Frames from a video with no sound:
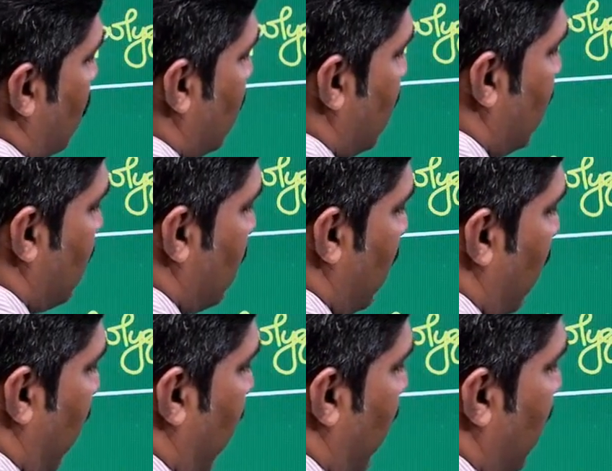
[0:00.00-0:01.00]
this is
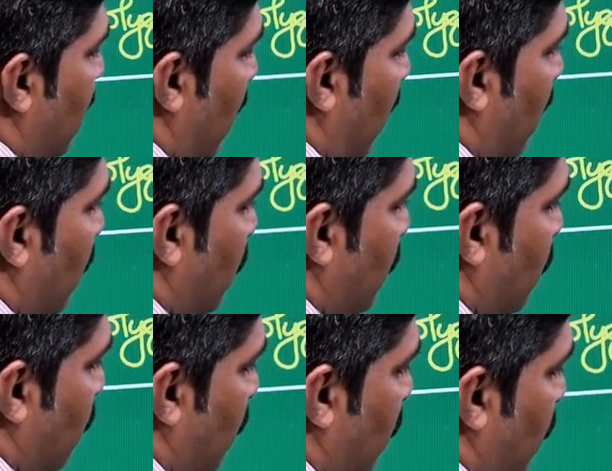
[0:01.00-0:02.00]
8
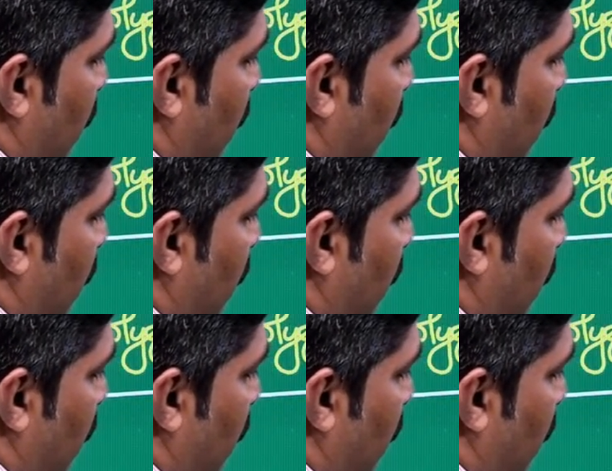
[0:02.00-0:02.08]
into